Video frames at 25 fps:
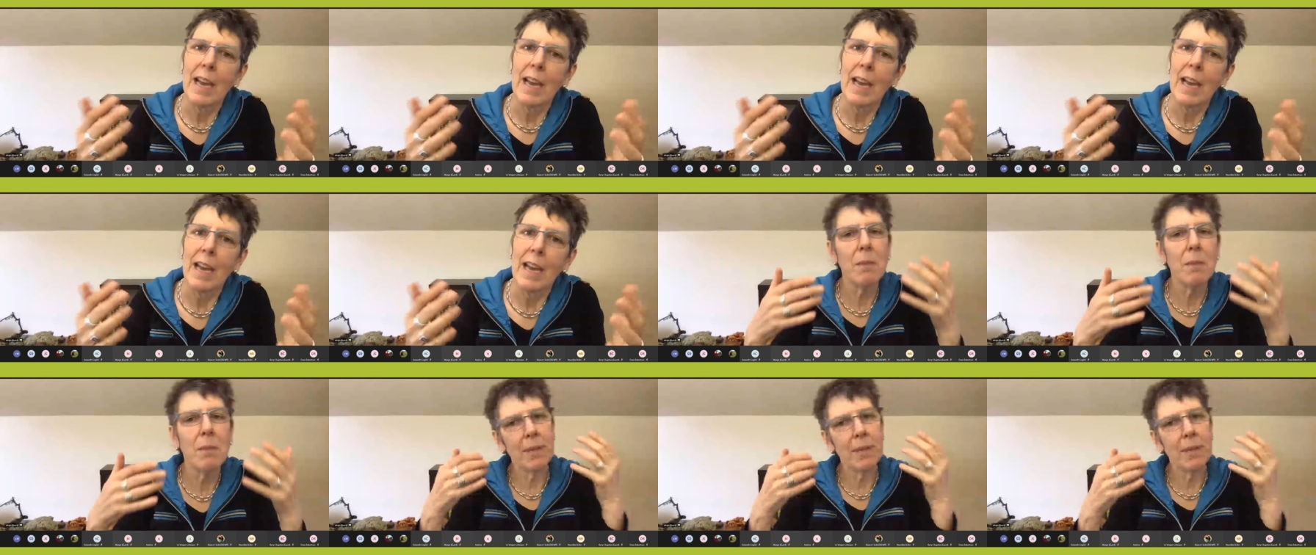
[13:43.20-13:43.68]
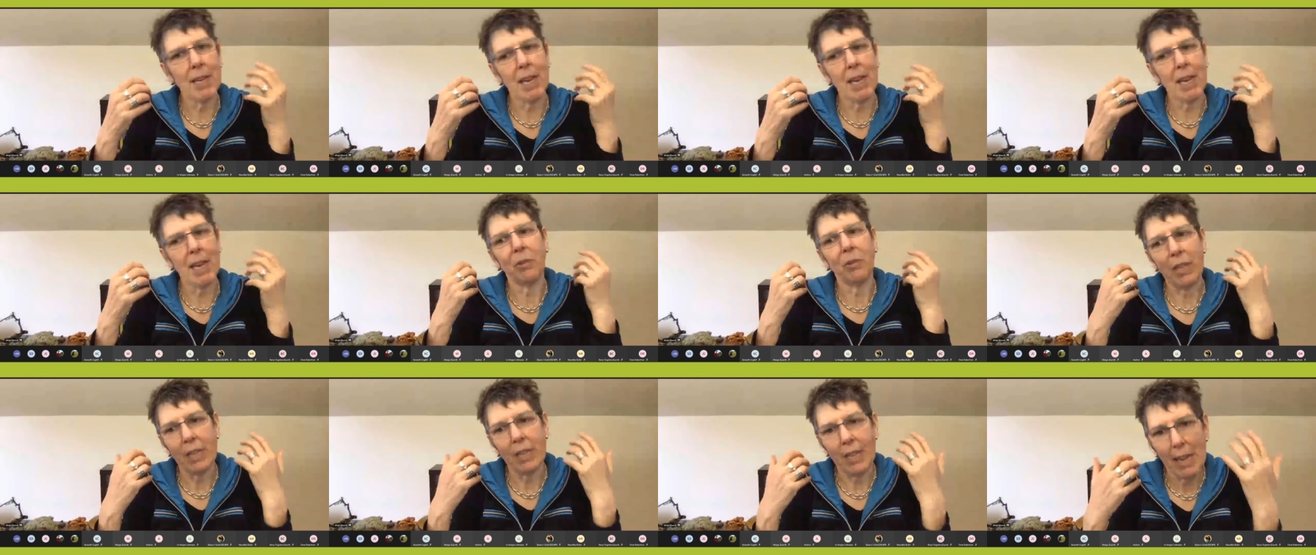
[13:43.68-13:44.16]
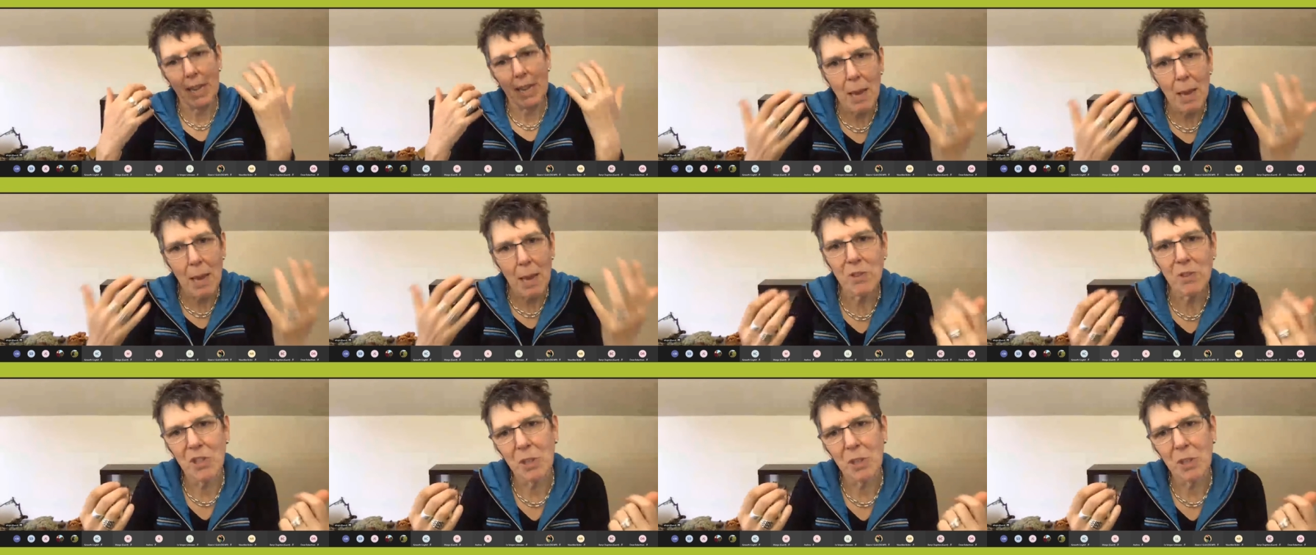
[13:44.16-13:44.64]
It then becomes
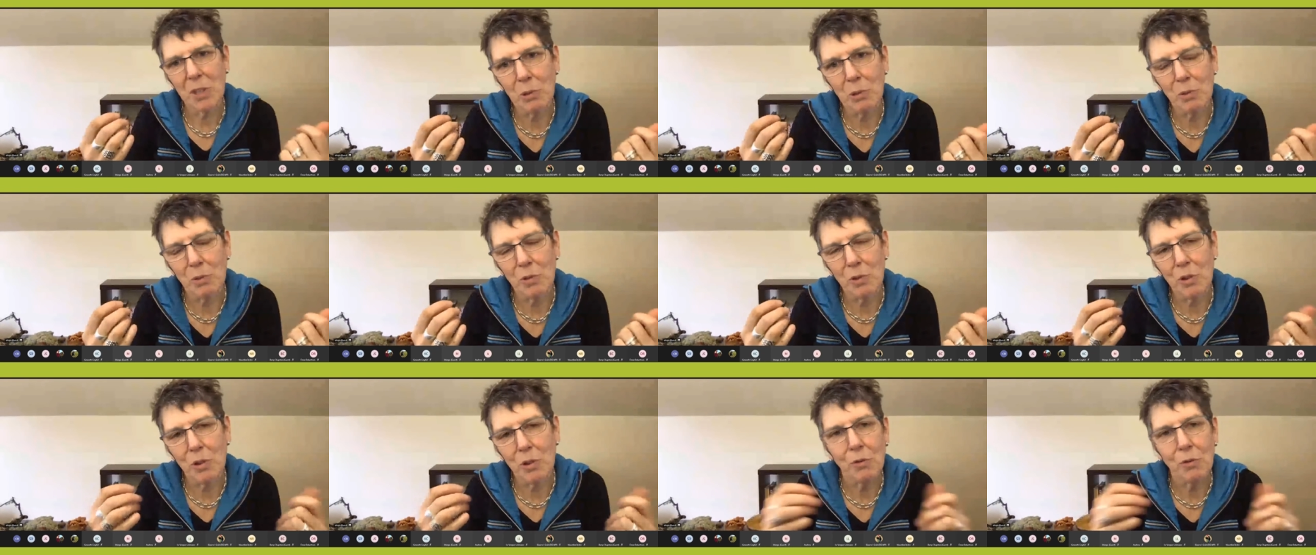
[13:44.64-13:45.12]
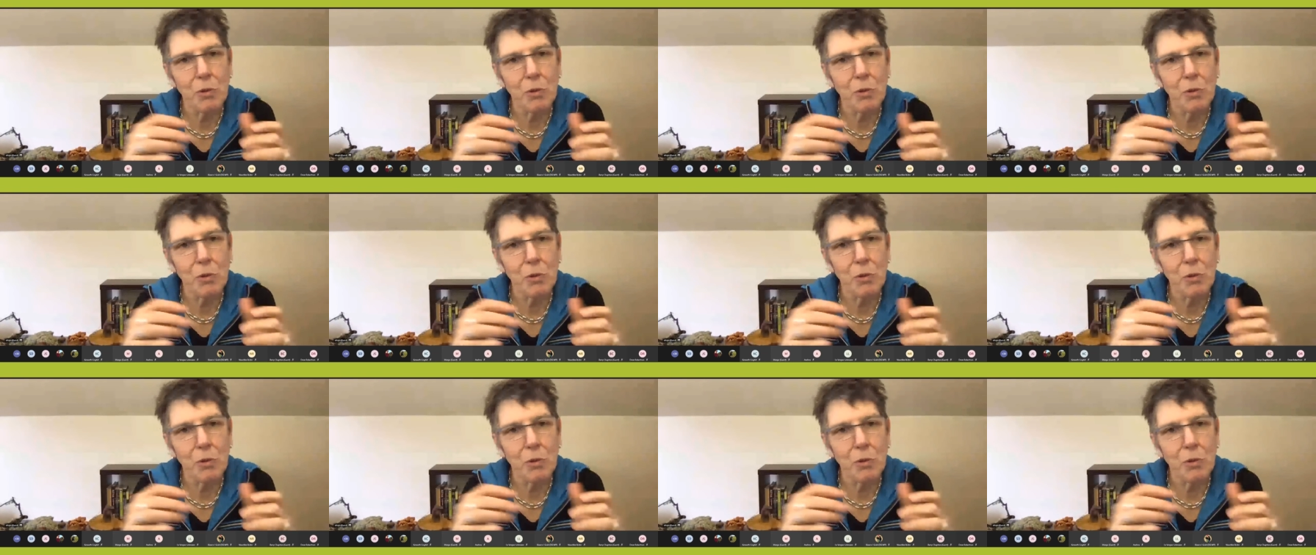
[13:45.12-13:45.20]
inhabitable